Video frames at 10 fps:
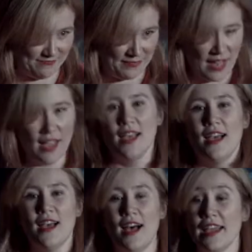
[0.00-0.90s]

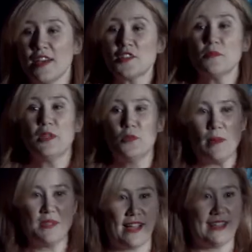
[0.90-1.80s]
I also build
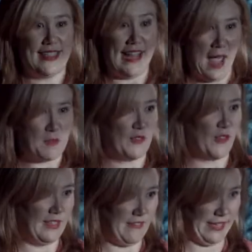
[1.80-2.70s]
websites and apps for a
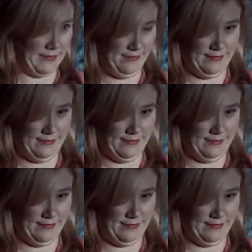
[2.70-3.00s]
living.